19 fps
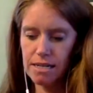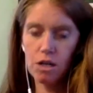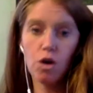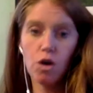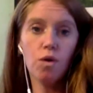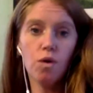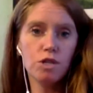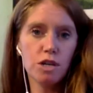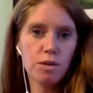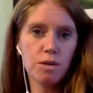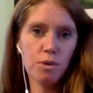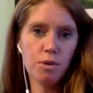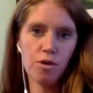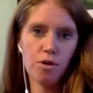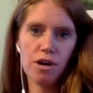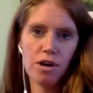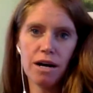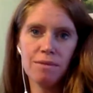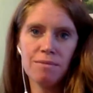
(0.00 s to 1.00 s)
coaching
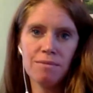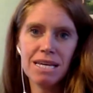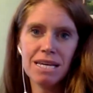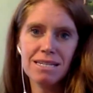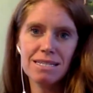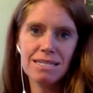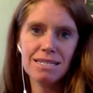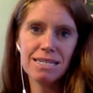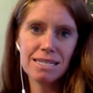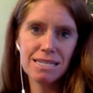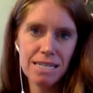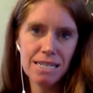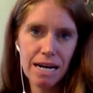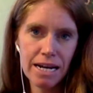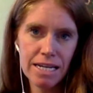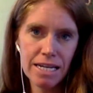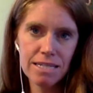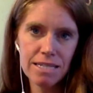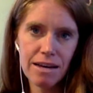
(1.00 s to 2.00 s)
program is
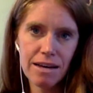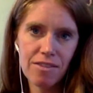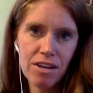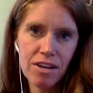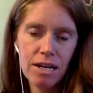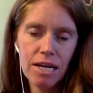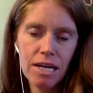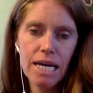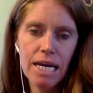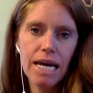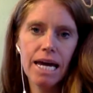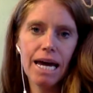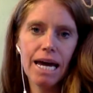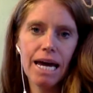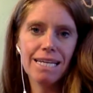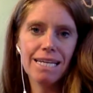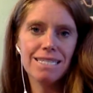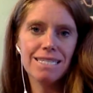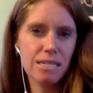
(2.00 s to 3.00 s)
$697
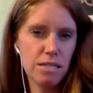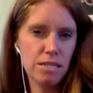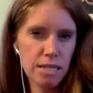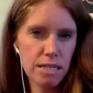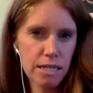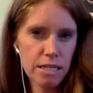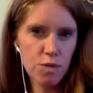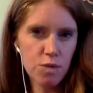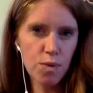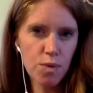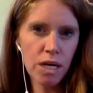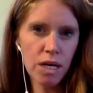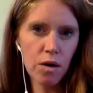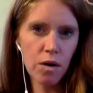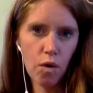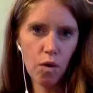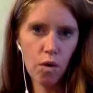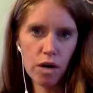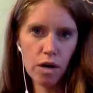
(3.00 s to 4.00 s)
and it's a 6-week
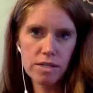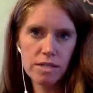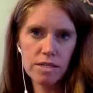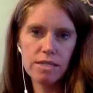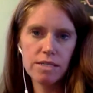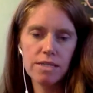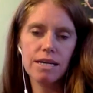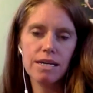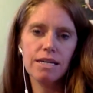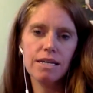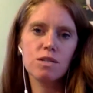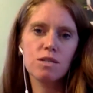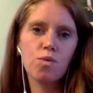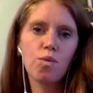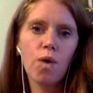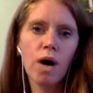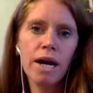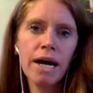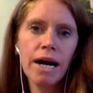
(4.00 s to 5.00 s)
course. It's
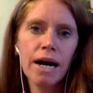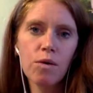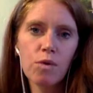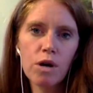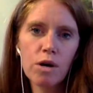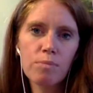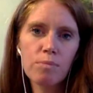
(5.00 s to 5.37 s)
1 hour